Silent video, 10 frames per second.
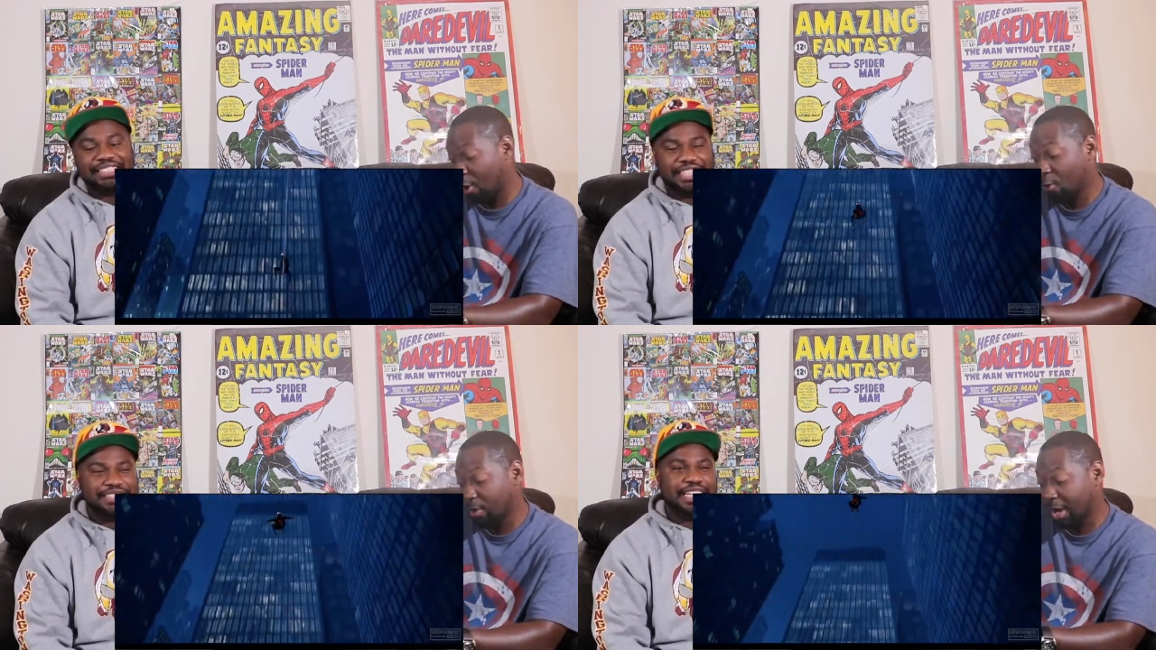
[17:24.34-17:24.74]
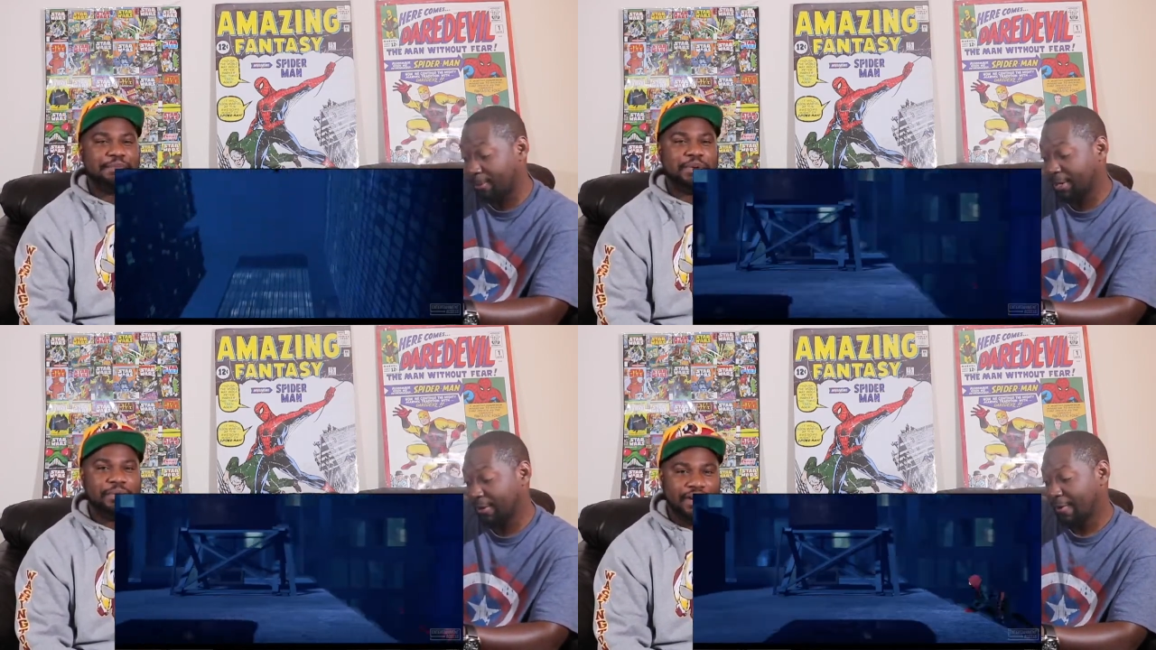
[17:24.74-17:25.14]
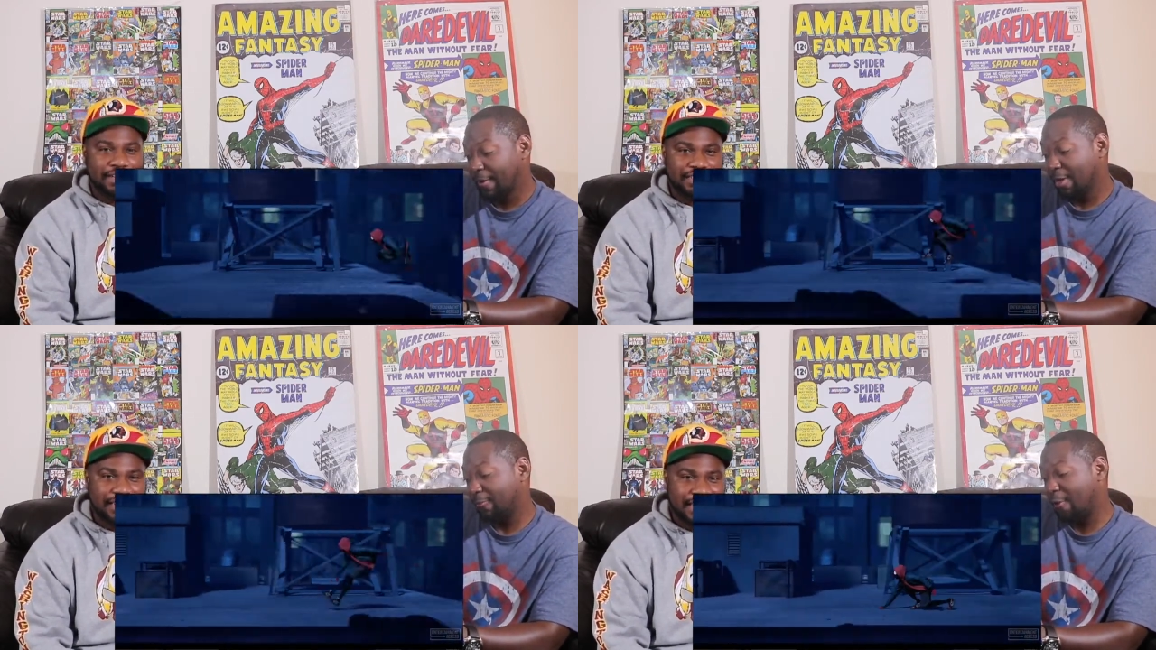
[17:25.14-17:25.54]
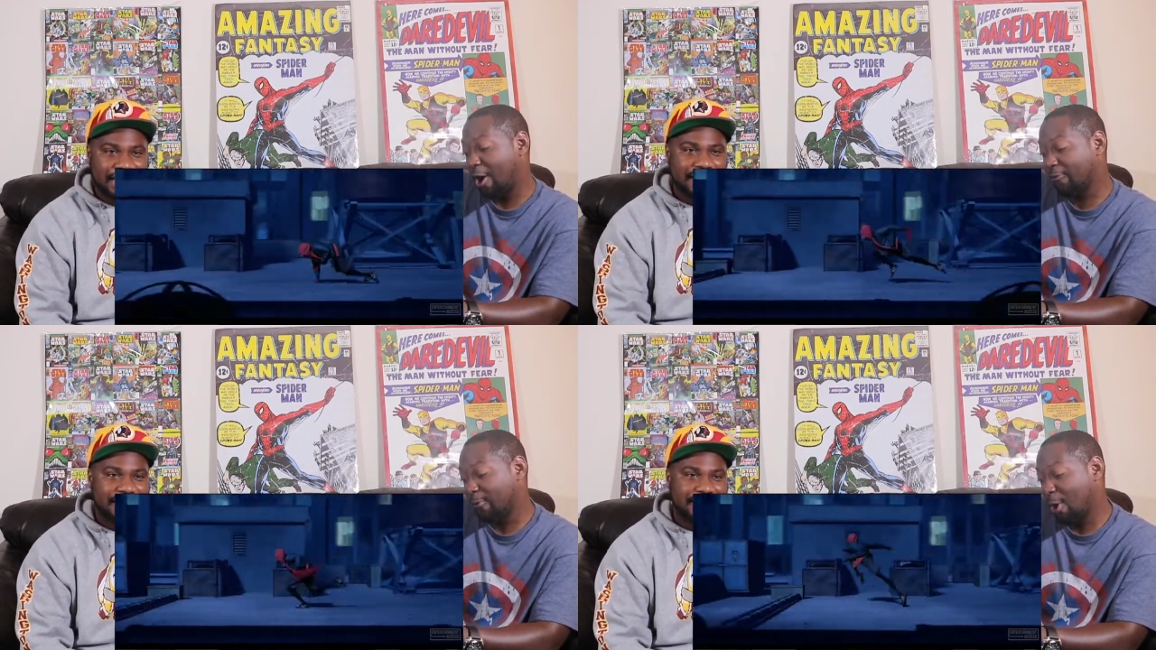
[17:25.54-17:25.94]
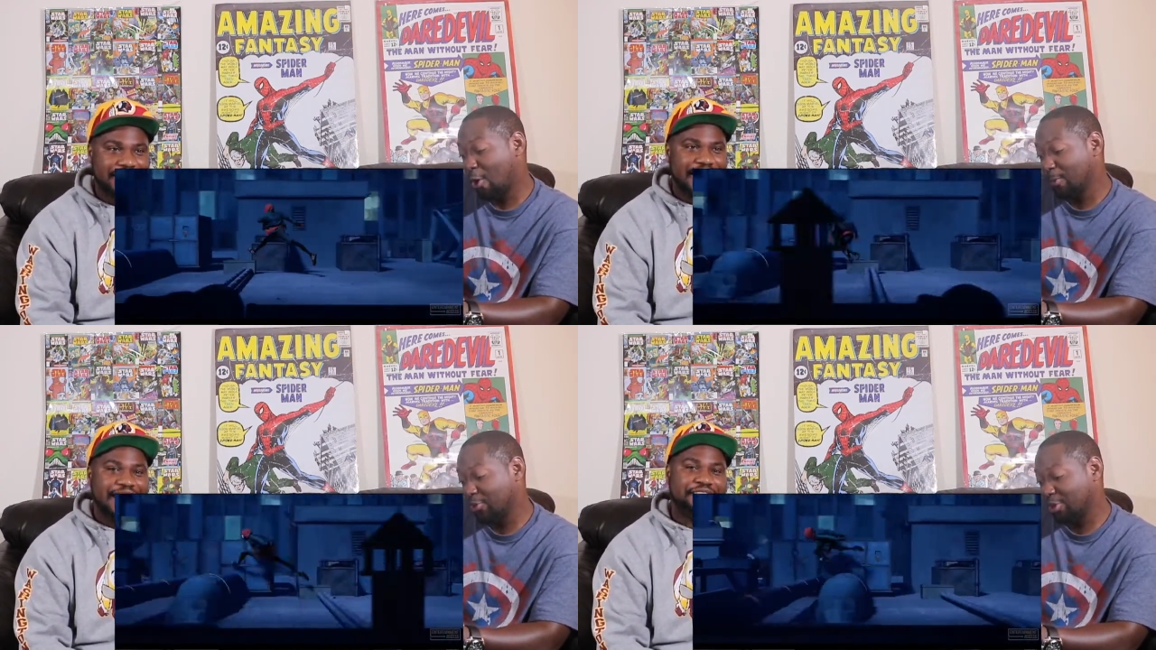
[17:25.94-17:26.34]
Speaker 1: Homecoming. Number 1. Far From Home
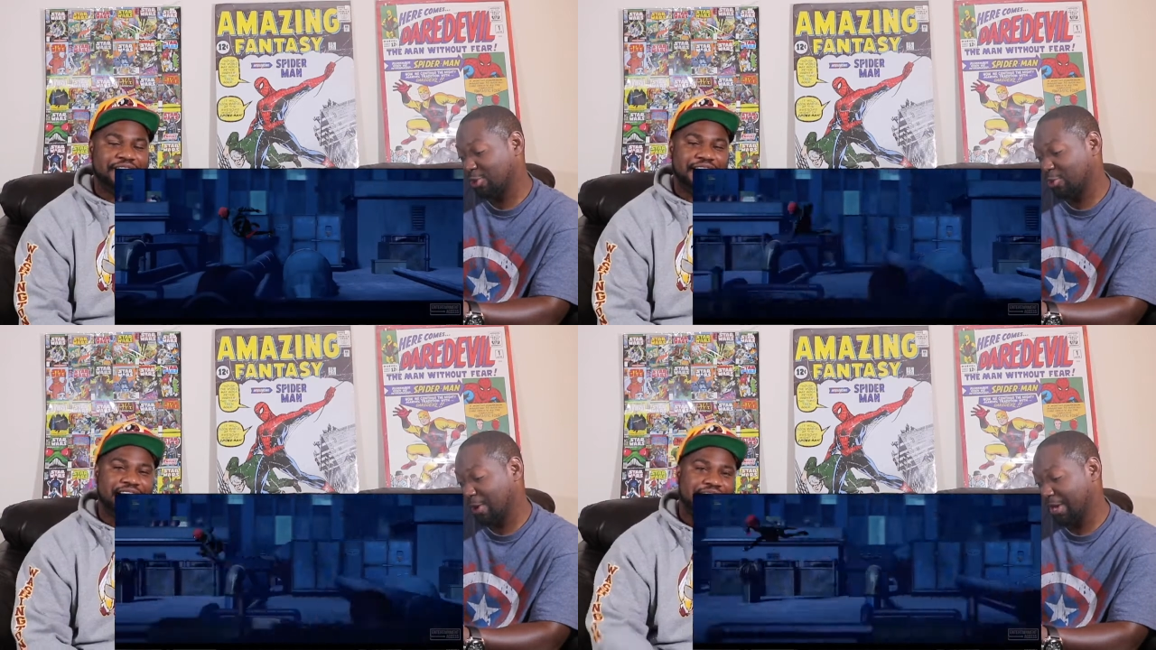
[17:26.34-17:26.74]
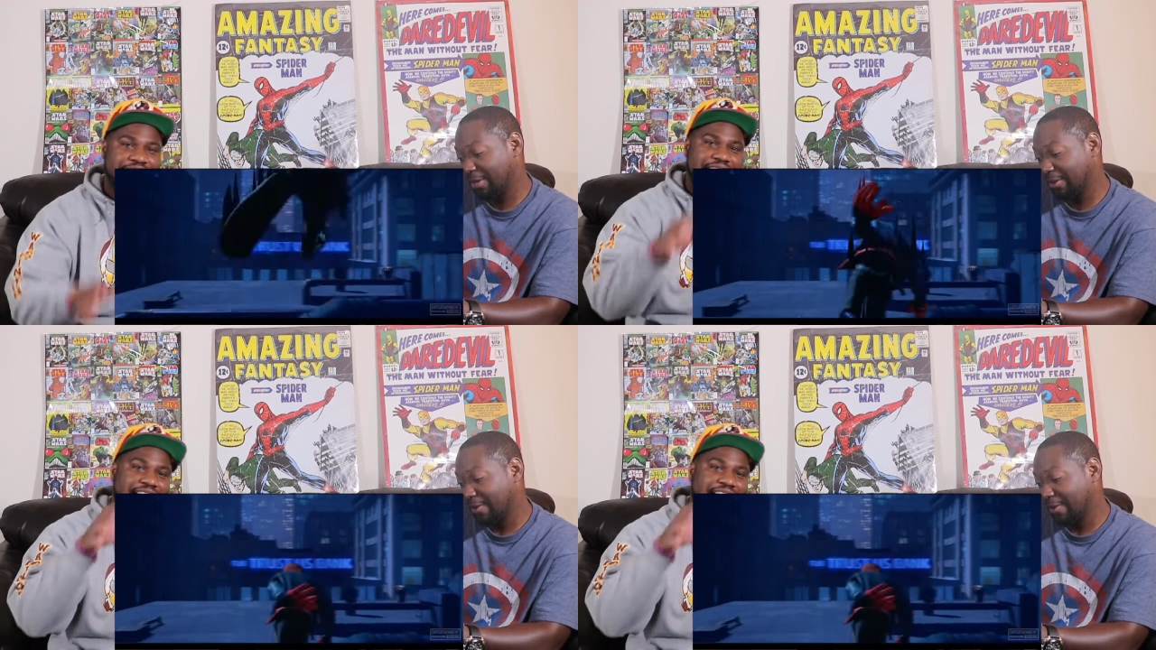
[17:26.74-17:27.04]
is just great.